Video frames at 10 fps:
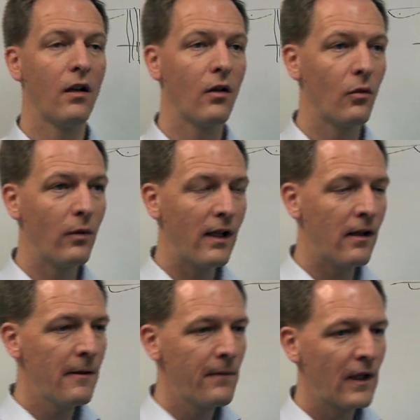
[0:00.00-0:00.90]

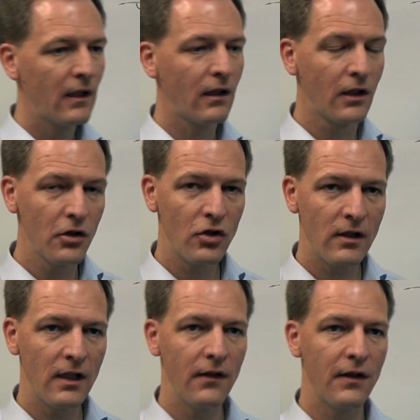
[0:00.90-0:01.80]
Well,
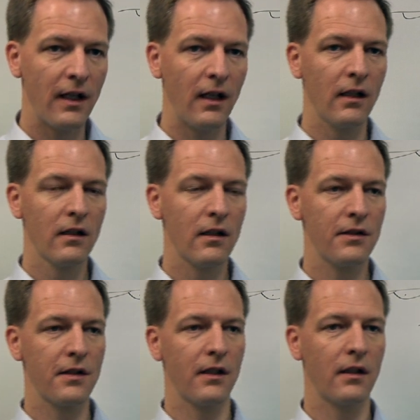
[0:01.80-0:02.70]
usually they
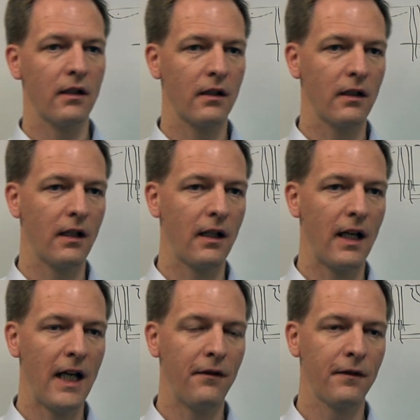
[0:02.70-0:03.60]

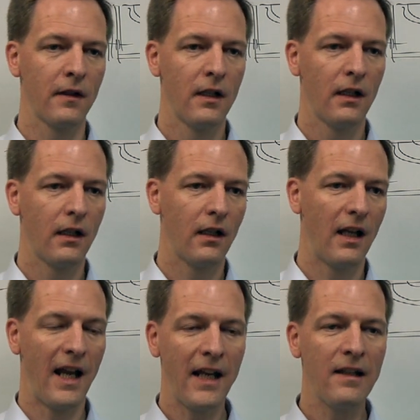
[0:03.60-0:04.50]
have
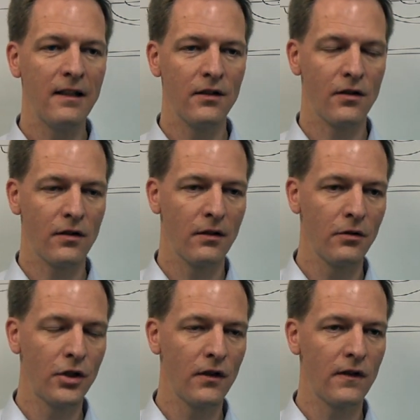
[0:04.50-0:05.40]
handy
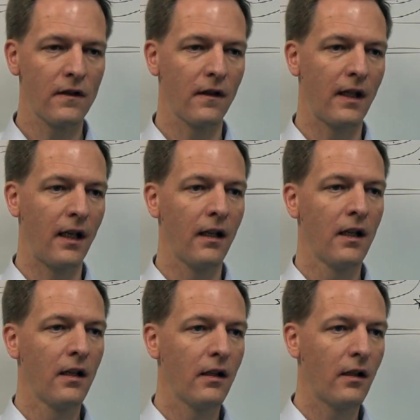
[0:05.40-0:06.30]
solutions. They
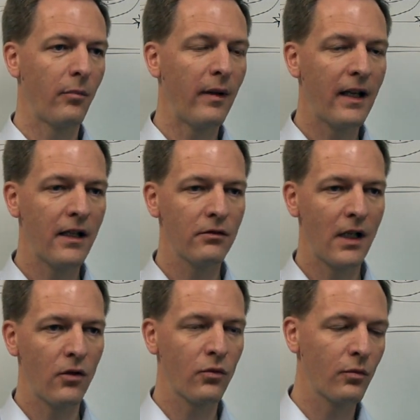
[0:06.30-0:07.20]
play
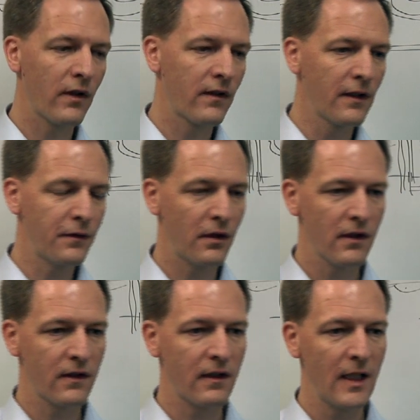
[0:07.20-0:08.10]
around with
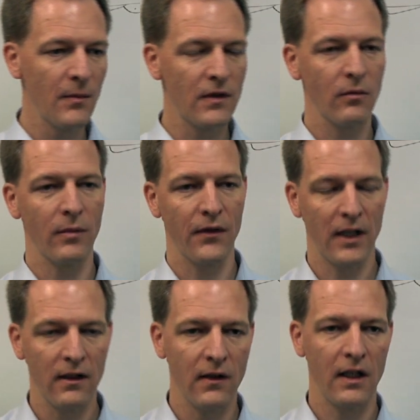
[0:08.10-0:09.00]
different schemes, but
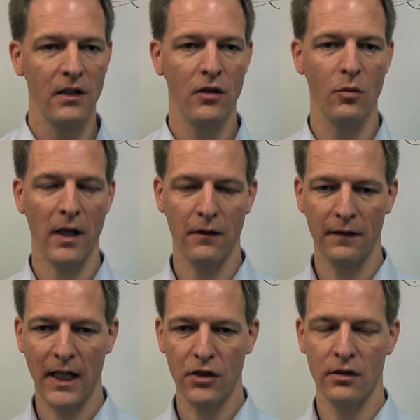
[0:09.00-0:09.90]
then they need to
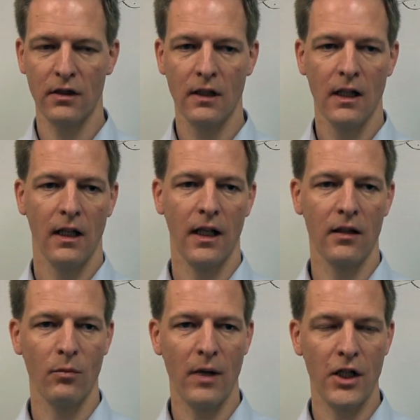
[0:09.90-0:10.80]
manufacture it
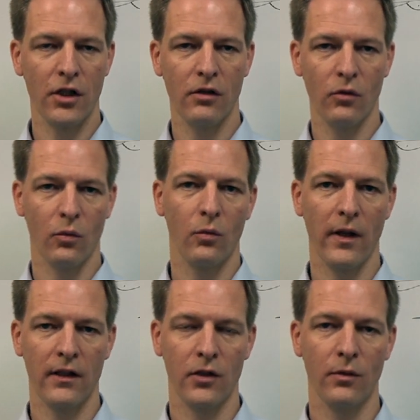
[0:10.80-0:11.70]
and measure
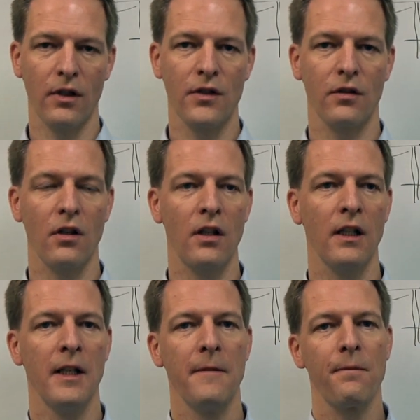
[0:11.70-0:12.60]
whether it works or not.